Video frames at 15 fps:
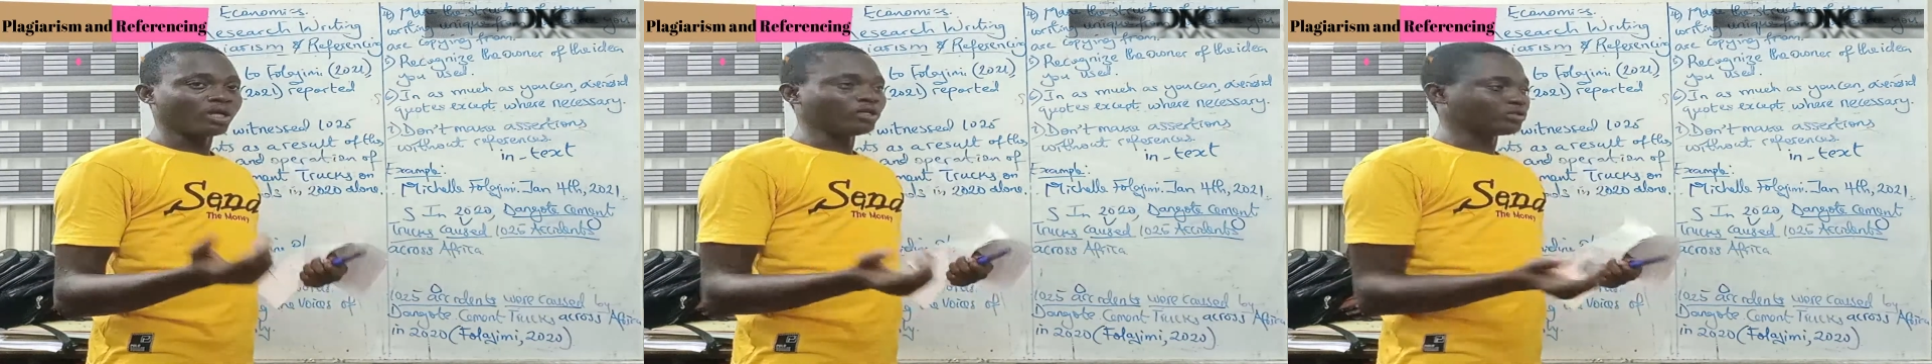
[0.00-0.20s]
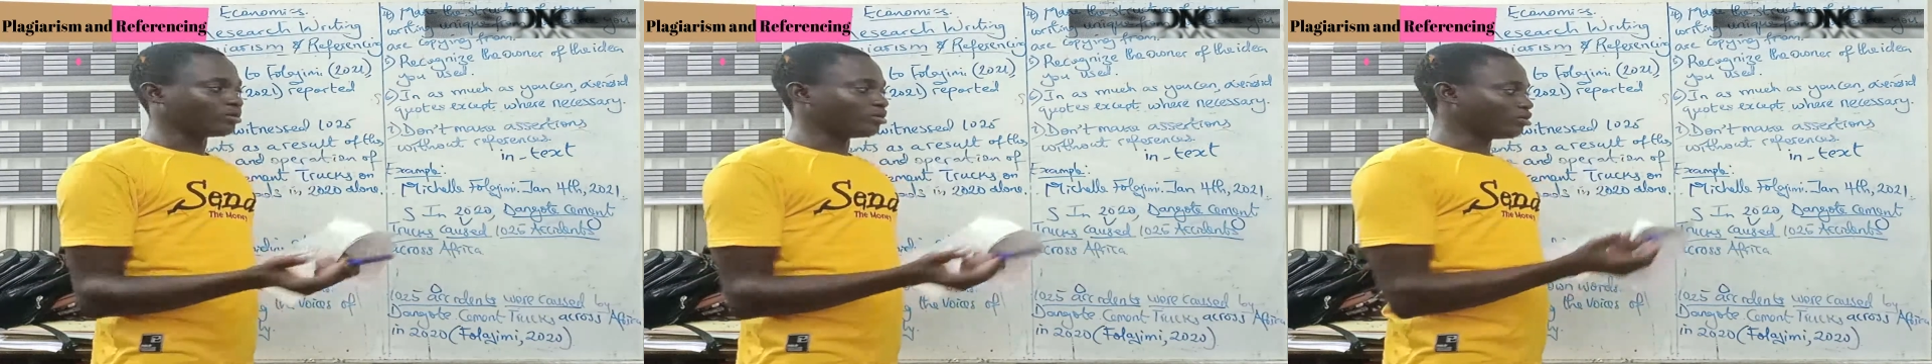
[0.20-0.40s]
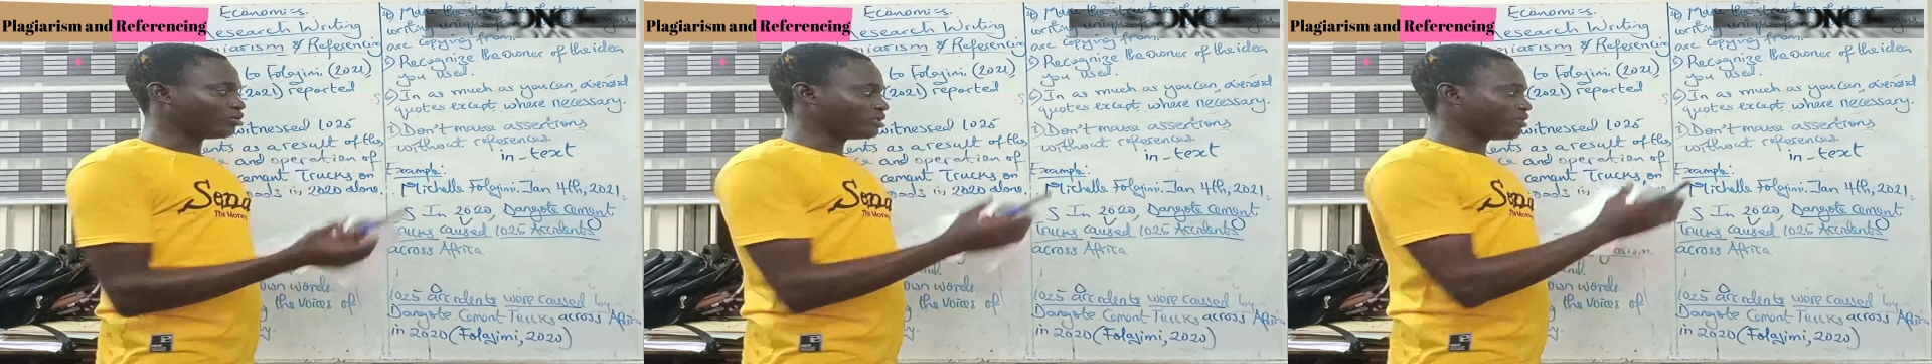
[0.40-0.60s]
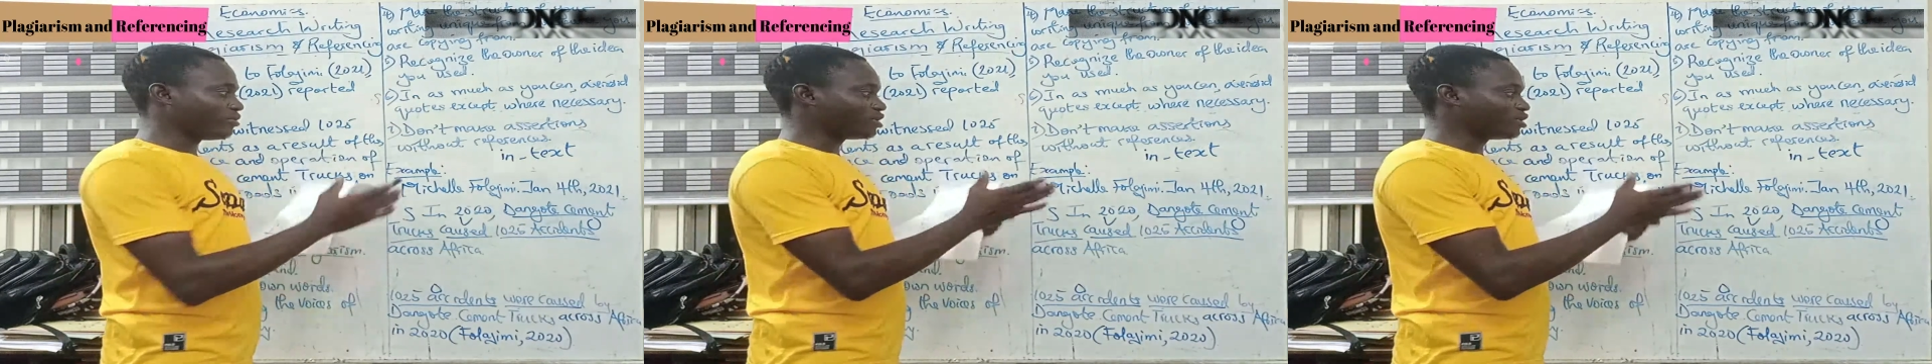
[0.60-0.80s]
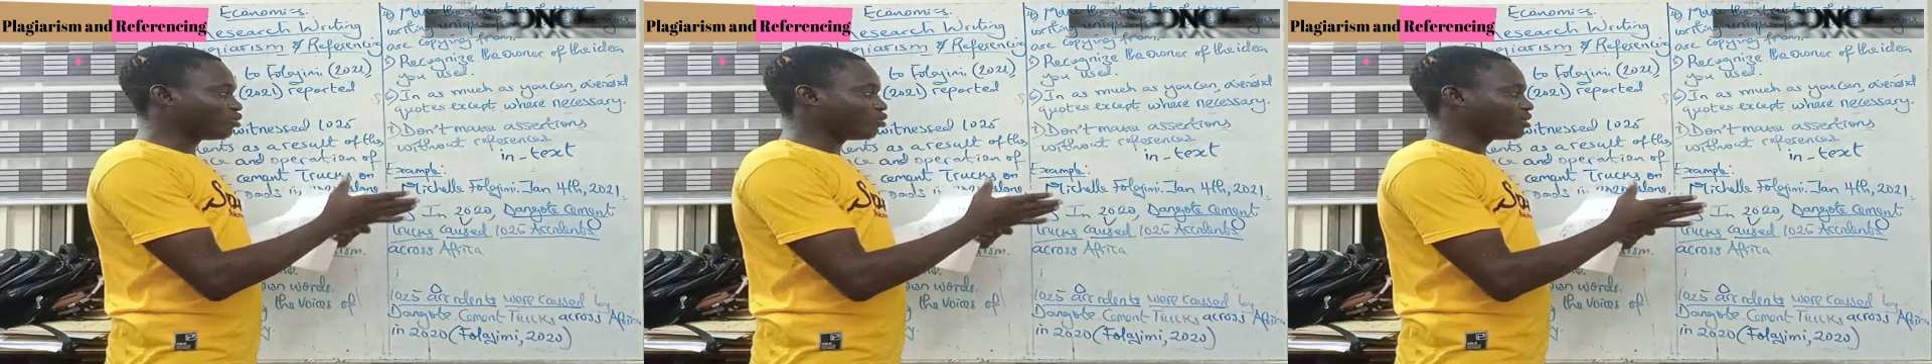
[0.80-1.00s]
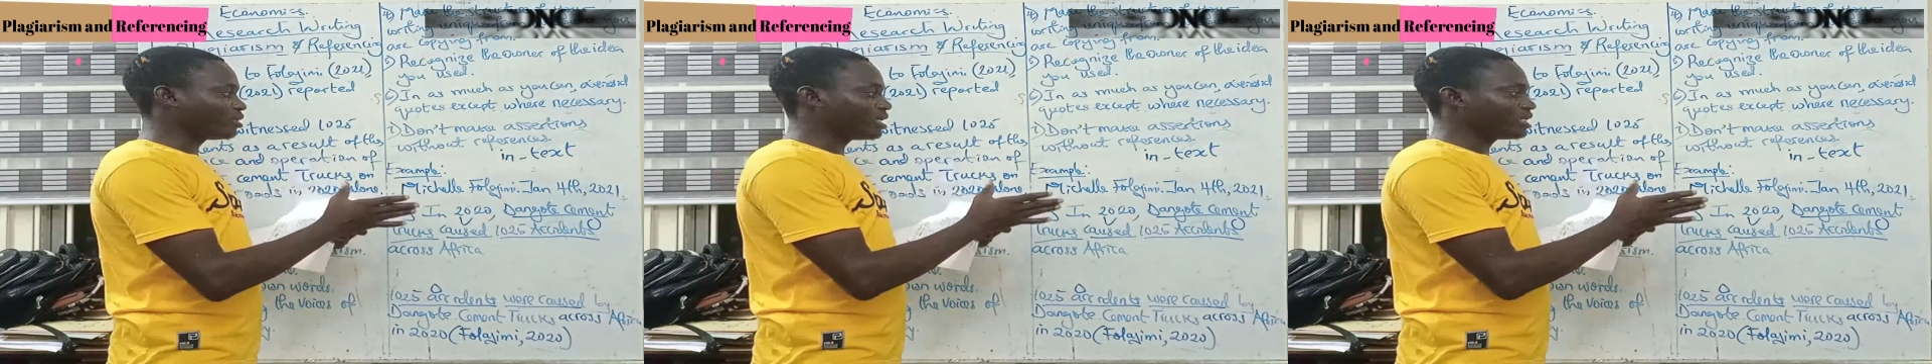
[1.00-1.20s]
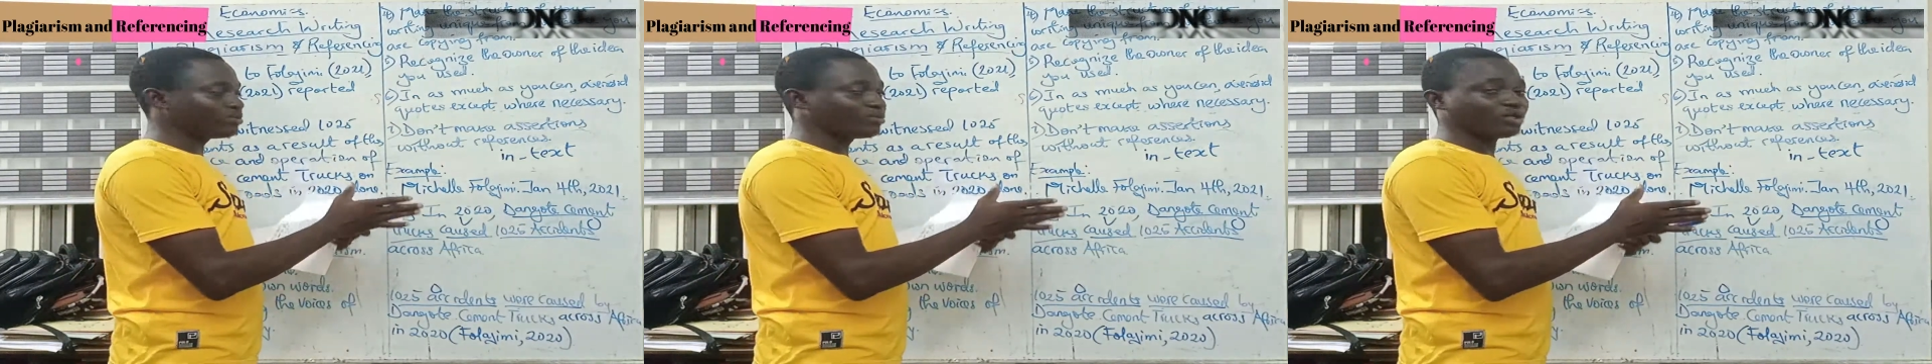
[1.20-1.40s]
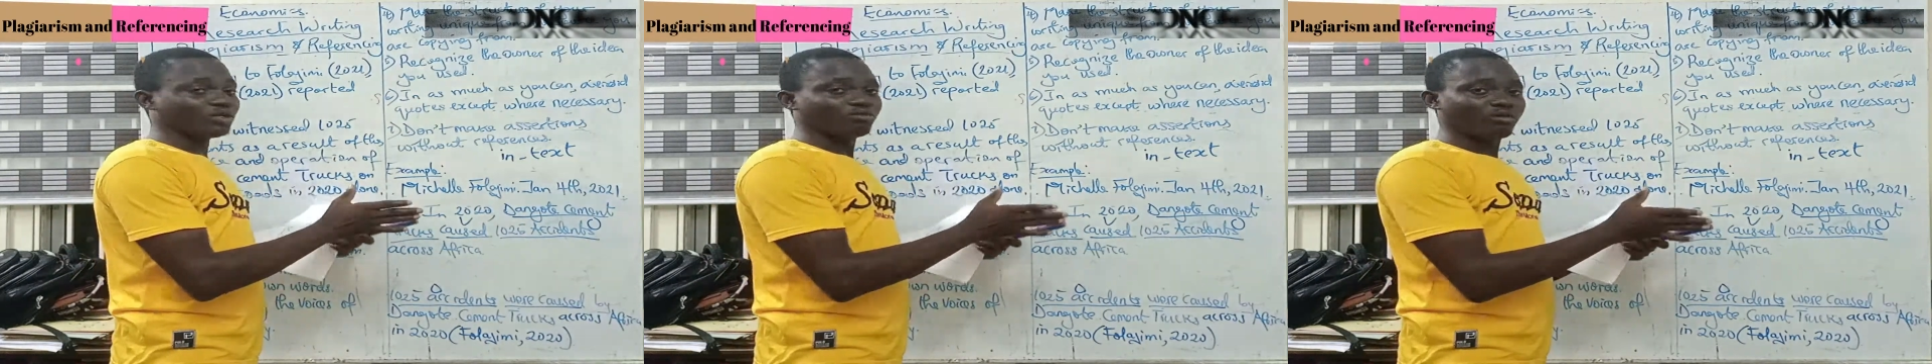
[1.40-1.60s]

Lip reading: So there is the one, there is a way you